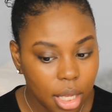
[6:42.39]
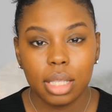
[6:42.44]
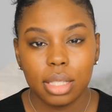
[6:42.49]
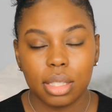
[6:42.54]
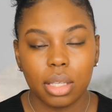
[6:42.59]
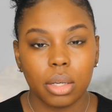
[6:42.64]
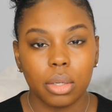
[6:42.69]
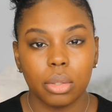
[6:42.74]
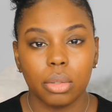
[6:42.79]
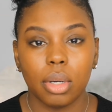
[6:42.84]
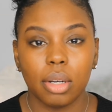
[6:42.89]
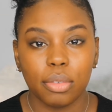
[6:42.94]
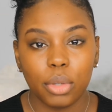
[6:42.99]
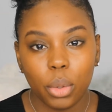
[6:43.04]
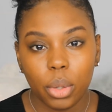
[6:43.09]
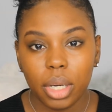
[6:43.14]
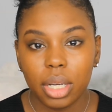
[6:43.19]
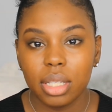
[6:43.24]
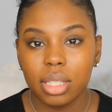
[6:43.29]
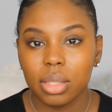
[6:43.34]
So of
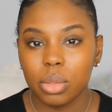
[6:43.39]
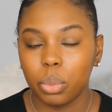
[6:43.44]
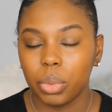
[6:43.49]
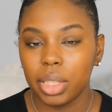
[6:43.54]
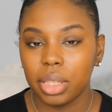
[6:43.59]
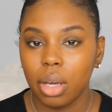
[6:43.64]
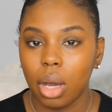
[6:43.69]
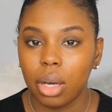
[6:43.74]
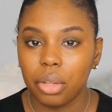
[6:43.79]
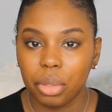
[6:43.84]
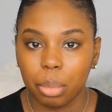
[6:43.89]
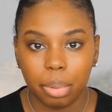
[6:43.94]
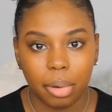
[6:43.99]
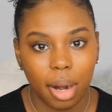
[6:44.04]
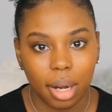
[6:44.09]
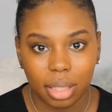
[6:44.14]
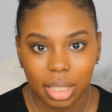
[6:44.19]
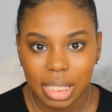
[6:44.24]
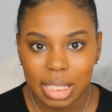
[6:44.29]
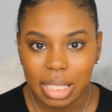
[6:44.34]
course, with all the
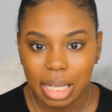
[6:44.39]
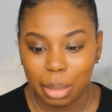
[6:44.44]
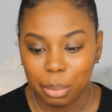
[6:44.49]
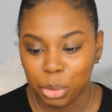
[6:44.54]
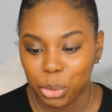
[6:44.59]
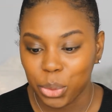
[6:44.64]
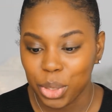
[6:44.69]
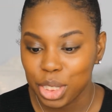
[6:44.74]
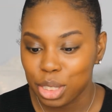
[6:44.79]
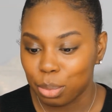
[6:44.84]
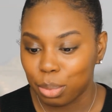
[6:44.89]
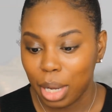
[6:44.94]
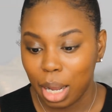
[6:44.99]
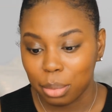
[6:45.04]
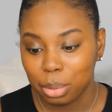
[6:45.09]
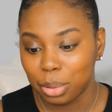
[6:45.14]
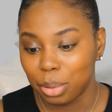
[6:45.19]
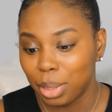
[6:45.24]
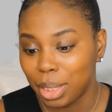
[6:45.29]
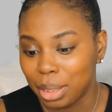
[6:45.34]
products that I'm going to
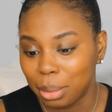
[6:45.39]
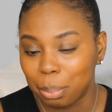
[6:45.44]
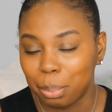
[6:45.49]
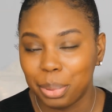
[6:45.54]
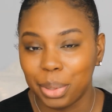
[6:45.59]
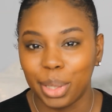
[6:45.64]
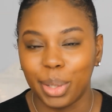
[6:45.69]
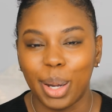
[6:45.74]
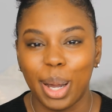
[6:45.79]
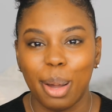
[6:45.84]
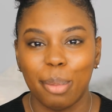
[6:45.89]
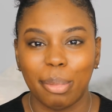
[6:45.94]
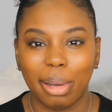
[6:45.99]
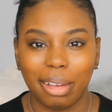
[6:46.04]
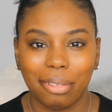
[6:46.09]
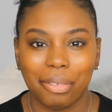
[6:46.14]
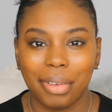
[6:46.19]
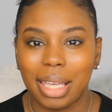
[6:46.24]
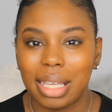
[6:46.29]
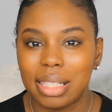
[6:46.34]
probably put on
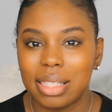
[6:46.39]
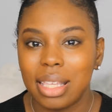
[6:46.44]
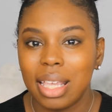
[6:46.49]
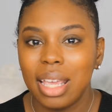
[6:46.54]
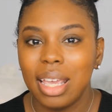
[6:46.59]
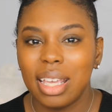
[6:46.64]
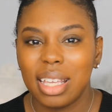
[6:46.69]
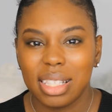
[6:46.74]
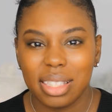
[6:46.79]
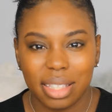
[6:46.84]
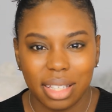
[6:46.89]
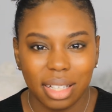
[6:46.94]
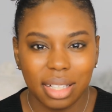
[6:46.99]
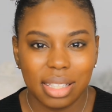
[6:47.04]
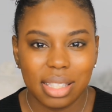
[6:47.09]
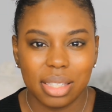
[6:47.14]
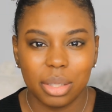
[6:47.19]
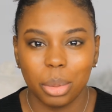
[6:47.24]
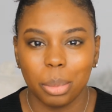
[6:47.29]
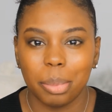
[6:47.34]
my face, it's
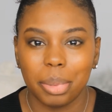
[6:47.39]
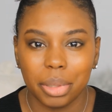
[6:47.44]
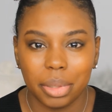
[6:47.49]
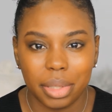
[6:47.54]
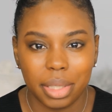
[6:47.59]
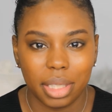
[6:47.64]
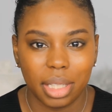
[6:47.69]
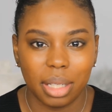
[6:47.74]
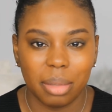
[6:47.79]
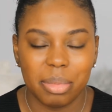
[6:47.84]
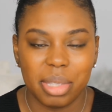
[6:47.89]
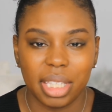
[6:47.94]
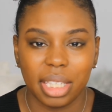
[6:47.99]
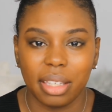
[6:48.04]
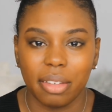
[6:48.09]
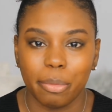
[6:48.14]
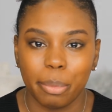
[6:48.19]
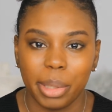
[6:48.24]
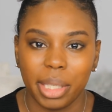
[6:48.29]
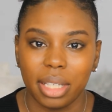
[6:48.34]
gonna still build it up to
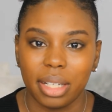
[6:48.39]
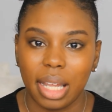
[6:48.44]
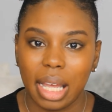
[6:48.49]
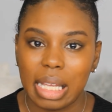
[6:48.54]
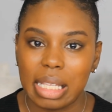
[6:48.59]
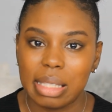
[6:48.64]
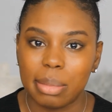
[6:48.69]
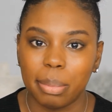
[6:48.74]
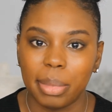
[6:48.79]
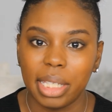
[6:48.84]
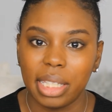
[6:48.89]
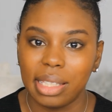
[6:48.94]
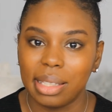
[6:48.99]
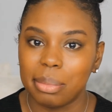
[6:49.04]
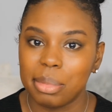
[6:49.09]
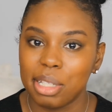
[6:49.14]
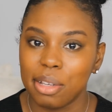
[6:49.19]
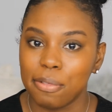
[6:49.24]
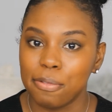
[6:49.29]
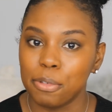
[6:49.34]
give me a nice
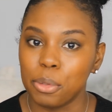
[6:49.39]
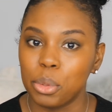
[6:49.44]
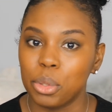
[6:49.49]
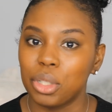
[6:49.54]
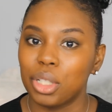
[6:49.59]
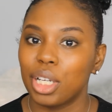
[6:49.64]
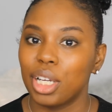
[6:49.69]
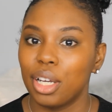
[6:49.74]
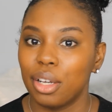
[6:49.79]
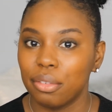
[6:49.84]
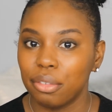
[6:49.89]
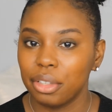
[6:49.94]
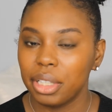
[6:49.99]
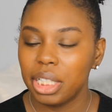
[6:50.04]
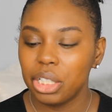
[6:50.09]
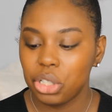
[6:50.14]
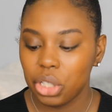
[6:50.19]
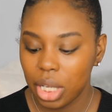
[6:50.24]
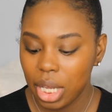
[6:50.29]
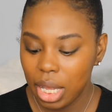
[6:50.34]
medium to full
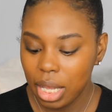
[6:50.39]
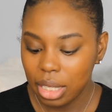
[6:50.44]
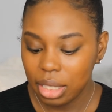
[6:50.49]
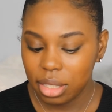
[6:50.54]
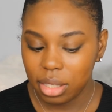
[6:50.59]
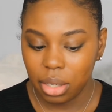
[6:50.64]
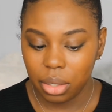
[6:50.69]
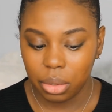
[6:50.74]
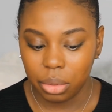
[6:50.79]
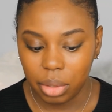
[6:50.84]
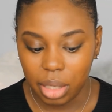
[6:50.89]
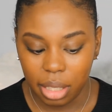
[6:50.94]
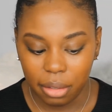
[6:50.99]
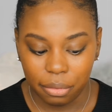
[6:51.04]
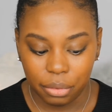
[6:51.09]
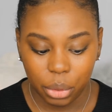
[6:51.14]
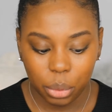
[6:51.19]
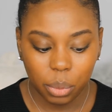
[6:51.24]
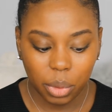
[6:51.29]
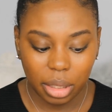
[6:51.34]
coverage. So
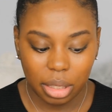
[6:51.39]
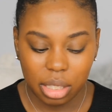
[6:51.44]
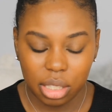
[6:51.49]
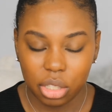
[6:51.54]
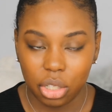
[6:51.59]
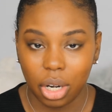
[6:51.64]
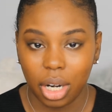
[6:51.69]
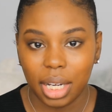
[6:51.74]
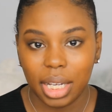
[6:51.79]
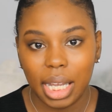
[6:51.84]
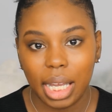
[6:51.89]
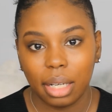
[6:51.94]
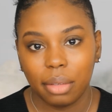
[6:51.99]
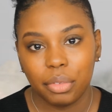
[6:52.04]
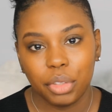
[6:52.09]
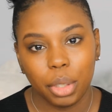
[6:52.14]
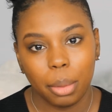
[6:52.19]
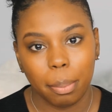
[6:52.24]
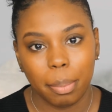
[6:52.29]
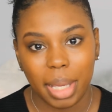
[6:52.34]
if you want to start kind
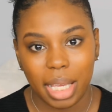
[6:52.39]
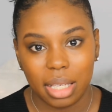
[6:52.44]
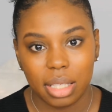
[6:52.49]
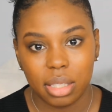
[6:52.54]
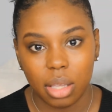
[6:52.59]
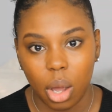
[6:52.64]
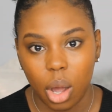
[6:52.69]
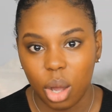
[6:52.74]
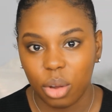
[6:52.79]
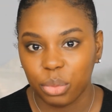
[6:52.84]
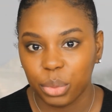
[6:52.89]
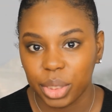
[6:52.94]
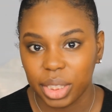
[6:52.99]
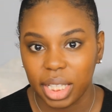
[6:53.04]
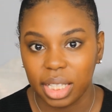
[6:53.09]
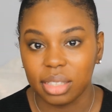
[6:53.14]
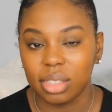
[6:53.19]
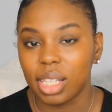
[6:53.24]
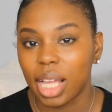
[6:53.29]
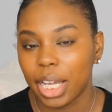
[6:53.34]
of your base off with
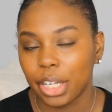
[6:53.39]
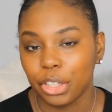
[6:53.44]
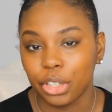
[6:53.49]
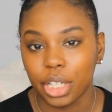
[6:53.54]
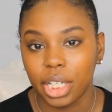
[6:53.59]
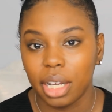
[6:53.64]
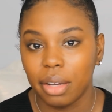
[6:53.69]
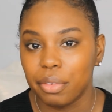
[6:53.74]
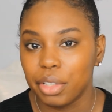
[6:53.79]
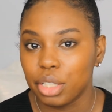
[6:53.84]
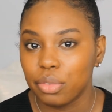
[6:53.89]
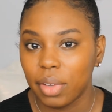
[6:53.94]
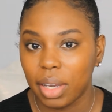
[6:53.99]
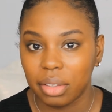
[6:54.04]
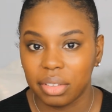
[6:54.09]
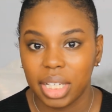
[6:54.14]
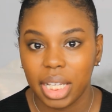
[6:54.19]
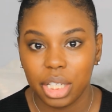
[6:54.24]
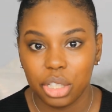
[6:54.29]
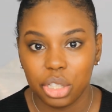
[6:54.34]
a lighter coverage
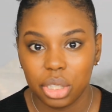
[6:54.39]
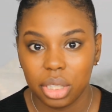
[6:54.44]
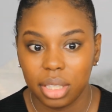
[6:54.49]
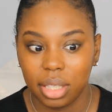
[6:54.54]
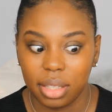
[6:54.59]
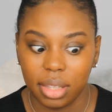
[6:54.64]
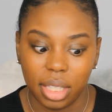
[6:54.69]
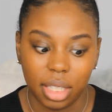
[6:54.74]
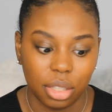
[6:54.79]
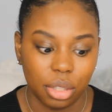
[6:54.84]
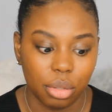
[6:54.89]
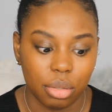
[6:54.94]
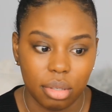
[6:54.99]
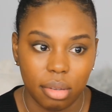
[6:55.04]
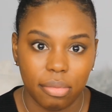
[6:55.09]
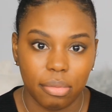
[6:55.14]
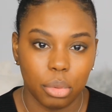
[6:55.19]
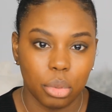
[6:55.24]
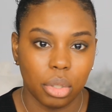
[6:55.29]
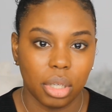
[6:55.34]
foundation and then use a
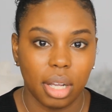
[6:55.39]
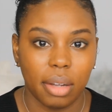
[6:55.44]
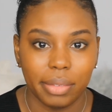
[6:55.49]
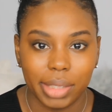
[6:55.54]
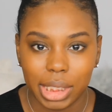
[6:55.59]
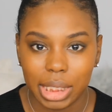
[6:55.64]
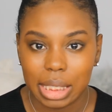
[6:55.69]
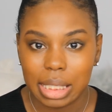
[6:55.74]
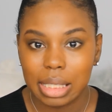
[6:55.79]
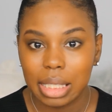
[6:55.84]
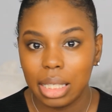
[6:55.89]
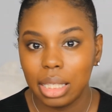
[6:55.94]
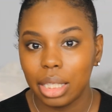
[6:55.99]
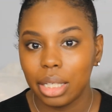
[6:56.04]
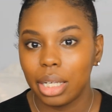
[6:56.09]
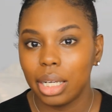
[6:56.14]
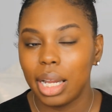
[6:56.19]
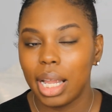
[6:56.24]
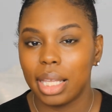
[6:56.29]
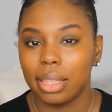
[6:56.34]
full coverage
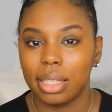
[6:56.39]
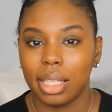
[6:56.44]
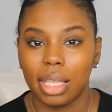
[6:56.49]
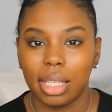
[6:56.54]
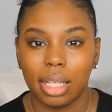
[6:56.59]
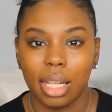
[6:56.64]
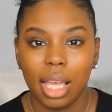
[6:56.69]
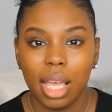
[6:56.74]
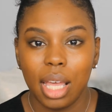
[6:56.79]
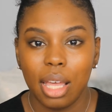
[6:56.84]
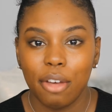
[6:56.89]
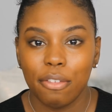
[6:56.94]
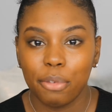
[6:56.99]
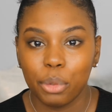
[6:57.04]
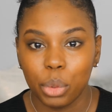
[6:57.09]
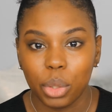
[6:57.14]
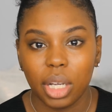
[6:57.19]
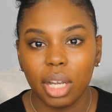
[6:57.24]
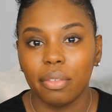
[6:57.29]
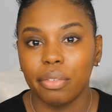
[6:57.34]
concealer and then
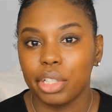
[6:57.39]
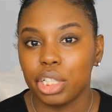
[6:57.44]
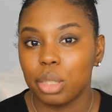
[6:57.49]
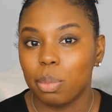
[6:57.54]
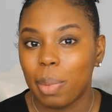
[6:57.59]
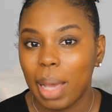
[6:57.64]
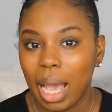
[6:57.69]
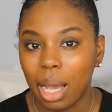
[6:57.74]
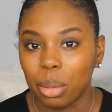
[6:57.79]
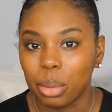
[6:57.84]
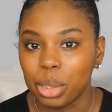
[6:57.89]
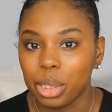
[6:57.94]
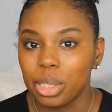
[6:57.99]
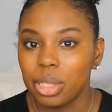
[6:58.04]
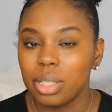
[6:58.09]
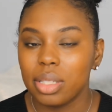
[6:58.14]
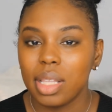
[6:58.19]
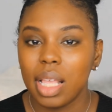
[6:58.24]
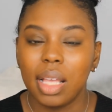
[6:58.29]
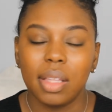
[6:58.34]
full coverage
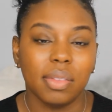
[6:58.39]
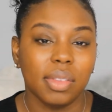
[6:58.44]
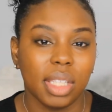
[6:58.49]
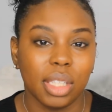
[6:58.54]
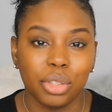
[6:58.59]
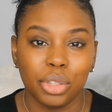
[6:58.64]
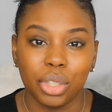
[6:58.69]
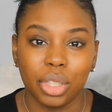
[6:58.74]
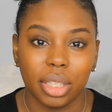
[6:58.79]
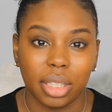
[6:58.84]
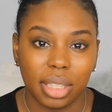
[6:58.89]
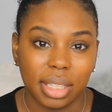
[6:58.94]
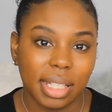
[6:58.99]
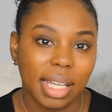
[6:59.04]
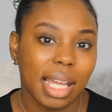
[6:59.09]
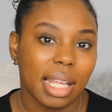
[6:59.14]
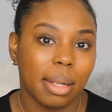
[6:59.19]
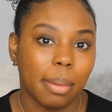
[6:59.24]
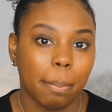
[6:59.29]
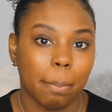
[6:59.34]
powders, then you're gonna
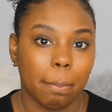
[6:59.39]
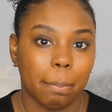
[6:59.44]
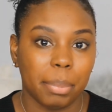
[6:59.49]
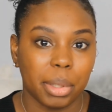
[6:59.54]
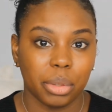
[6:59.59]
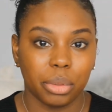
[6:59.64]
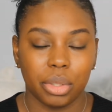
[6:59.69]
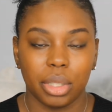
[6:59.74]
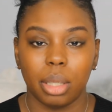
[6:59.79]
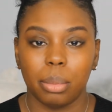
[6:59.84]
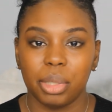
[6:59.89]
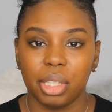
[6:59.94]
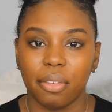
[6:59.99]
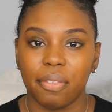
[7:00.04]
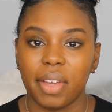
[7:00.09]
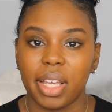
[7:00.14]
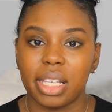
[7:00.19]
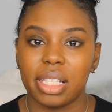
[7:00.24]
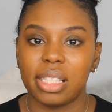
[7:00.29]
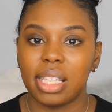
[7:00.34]
kind of build up your
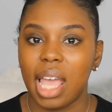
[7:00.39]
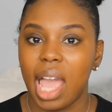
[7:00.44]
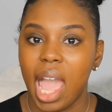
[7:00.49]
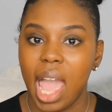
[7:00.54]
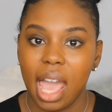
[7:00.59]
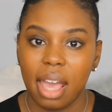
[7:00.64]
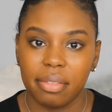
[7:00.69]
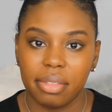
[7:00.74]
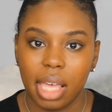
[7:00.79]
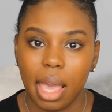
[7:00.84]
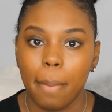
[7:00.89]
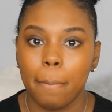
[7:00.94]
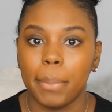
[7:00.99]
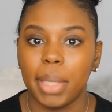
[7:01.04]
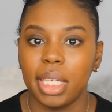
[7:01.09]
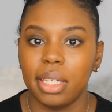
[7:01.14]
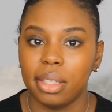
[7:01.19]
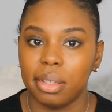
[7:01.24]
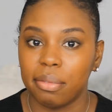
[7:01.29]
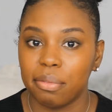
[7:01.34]
face to have that
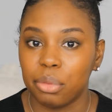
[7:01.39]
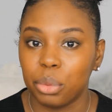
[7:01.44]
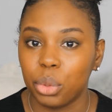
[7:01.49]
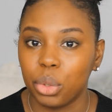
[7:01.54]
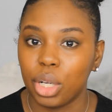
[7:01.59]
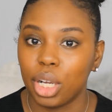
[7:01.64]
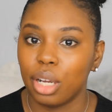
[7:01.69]
medium full